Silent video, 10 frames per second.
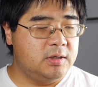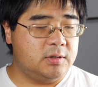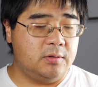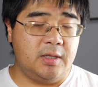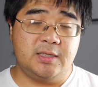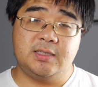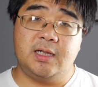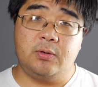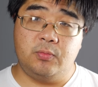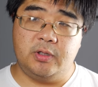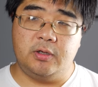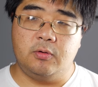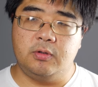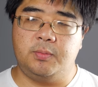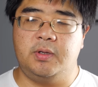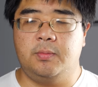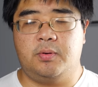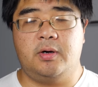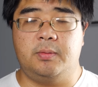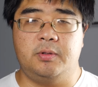so that's not really going to be a
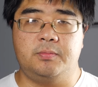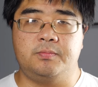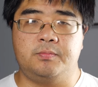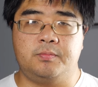problem.